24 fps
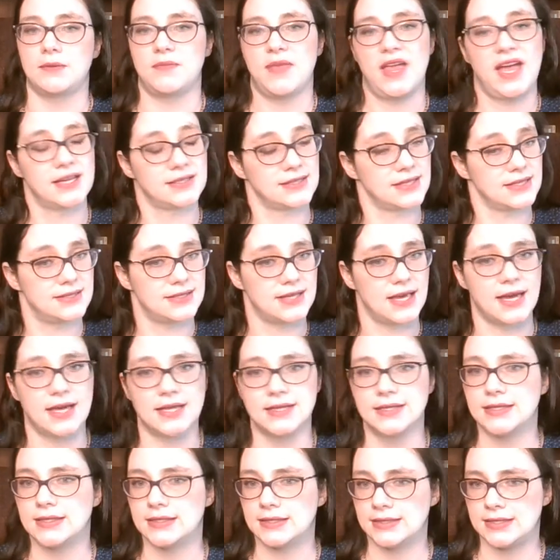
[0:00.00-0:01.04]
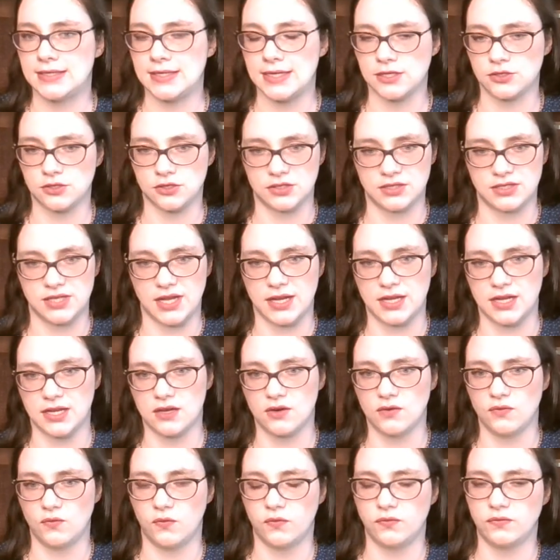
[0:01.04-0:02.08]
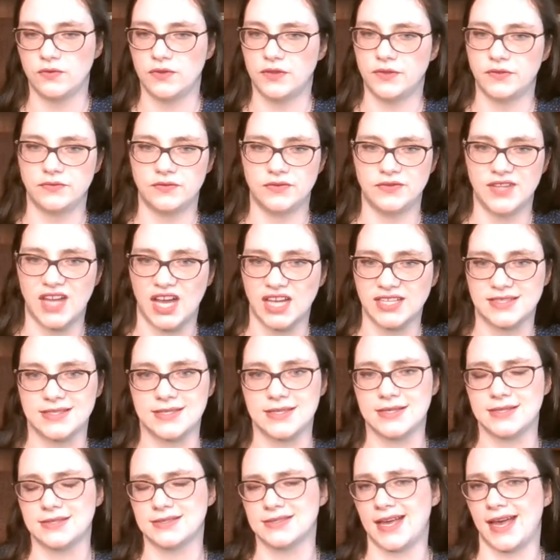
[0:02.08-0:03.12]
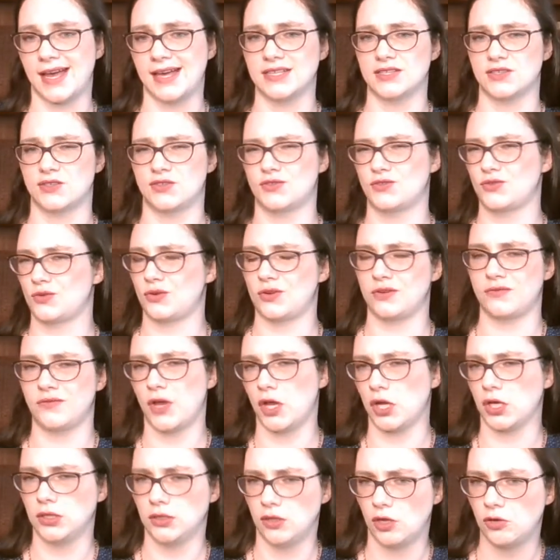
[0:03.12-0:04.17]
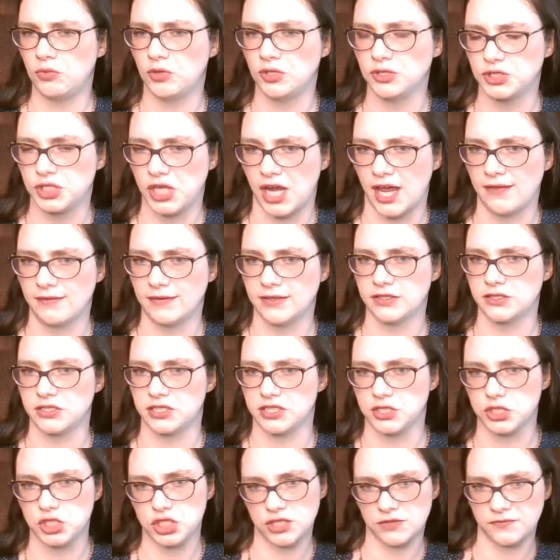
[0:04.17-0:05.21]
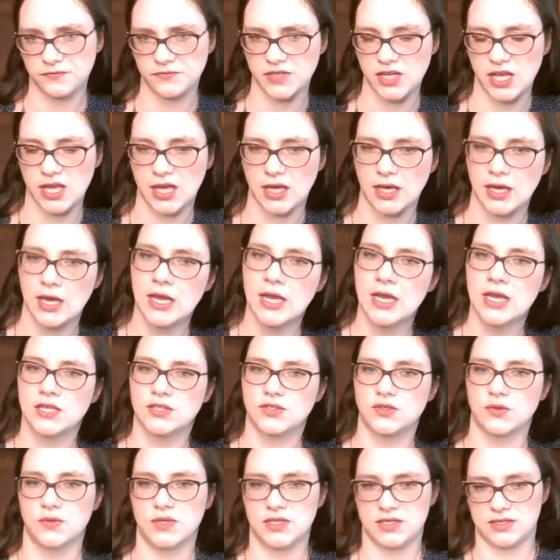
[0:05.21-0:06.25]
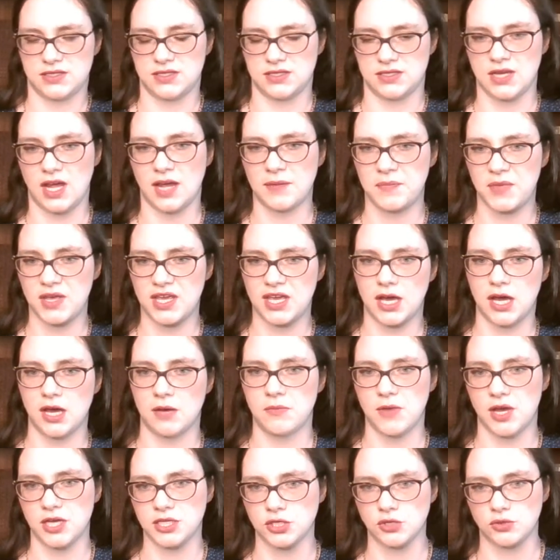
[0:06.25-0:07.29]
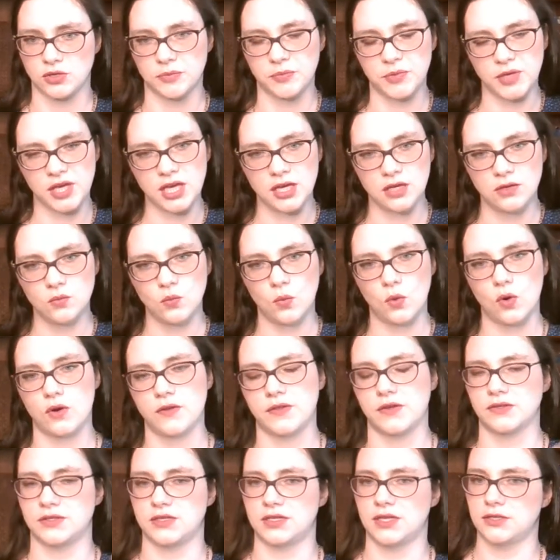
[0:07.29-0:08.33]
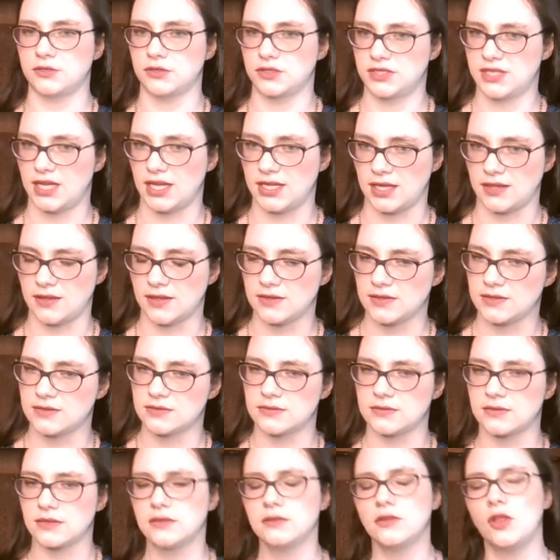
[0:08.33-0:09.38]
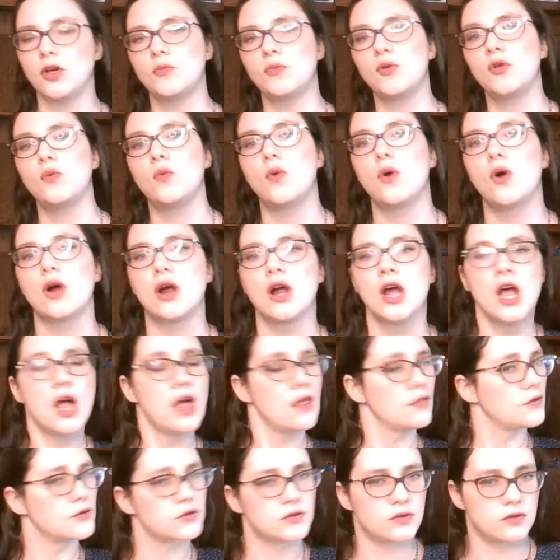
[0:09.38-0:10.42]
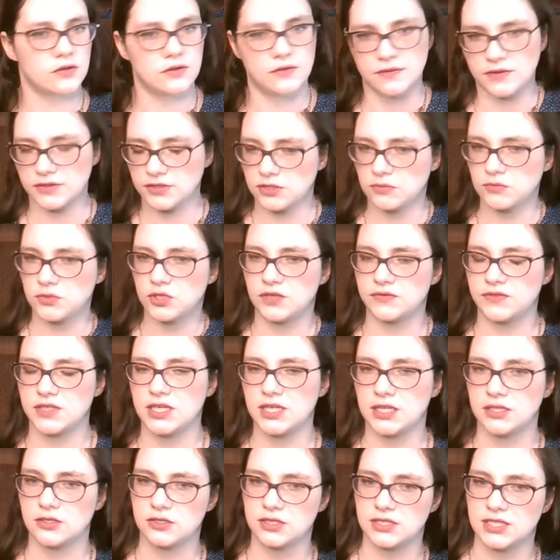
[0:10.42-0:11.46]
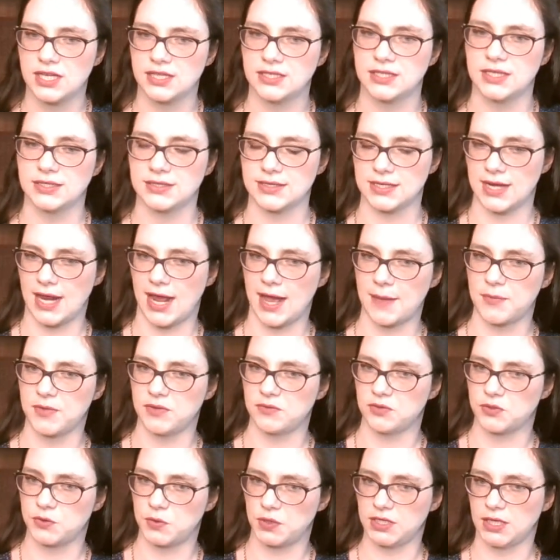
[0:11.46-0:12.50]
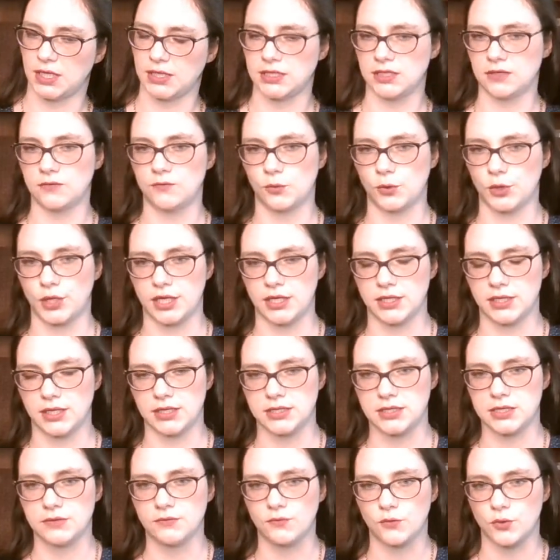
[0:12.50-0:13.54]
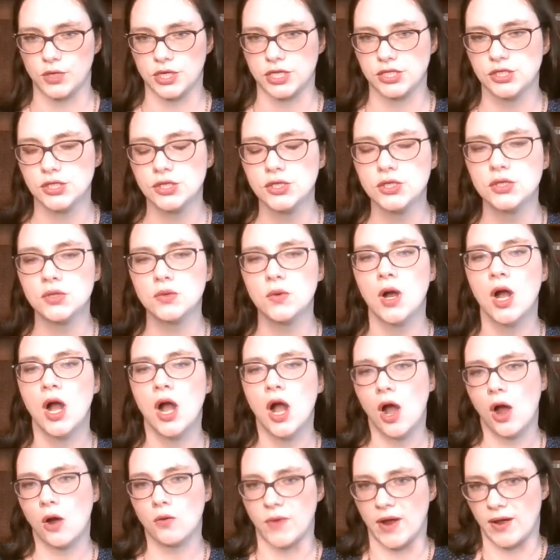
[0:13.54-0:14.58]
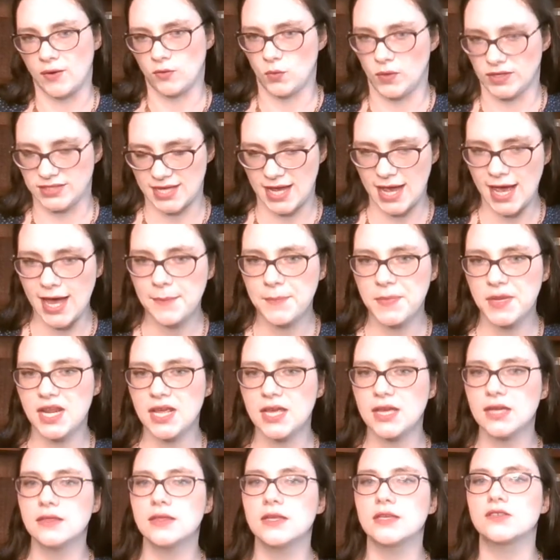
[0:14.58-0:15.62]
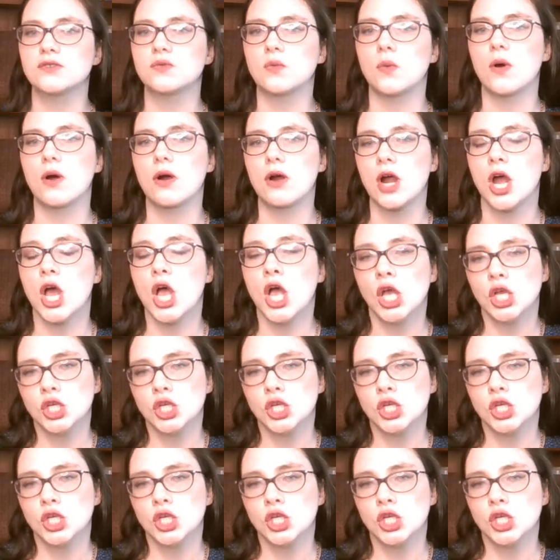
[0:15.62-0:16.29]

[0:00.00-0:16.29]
As I said, the understanding of Nazis as sort of a global challenge is shifting, so this does not become a European war. There's an understanding that this is a global war. There's sort of some shifting understandings that happened between 1940 and 1942 around what's happening in this war.